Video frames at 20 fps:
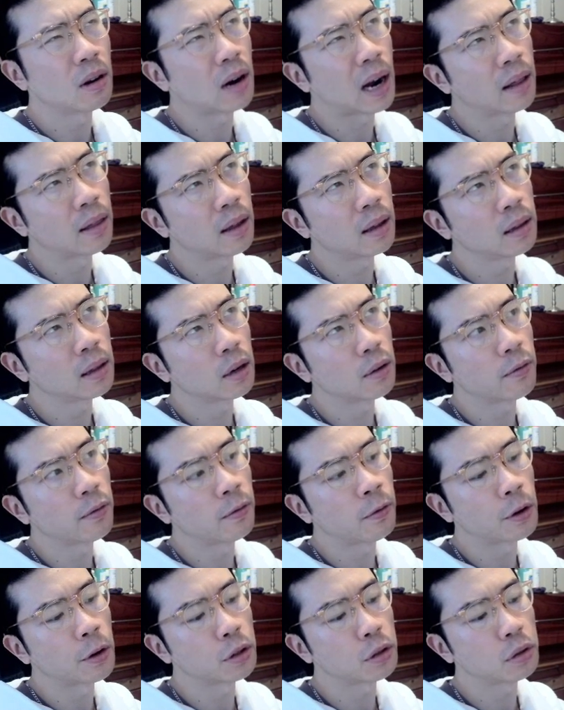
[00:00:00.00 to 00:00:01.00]
I think, the
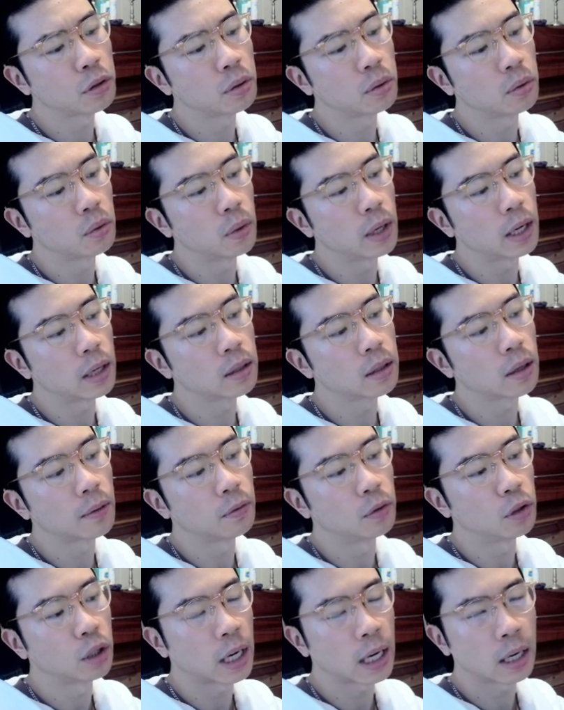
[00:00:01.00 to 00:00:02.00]
first 2 weeks of
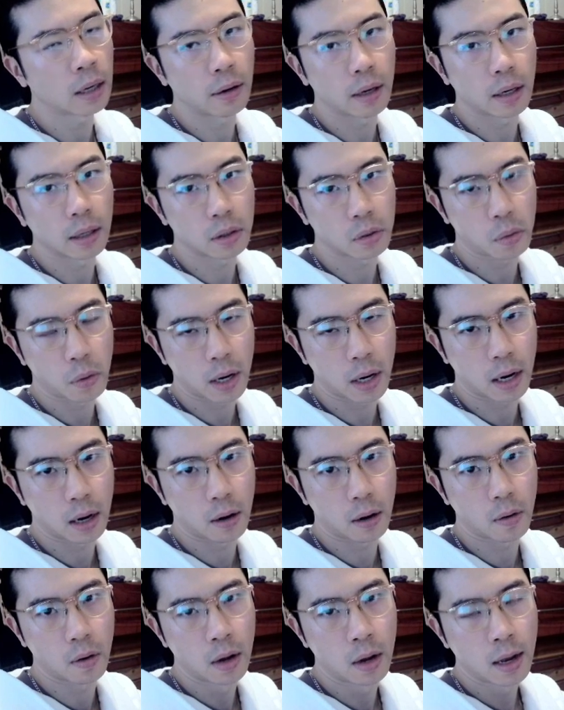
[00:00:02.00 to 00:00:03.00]
January as
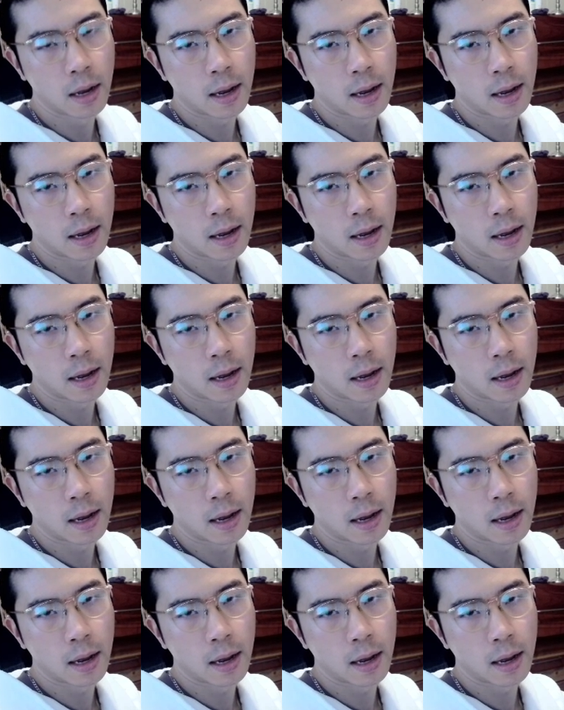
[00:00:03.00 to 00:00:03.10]
well,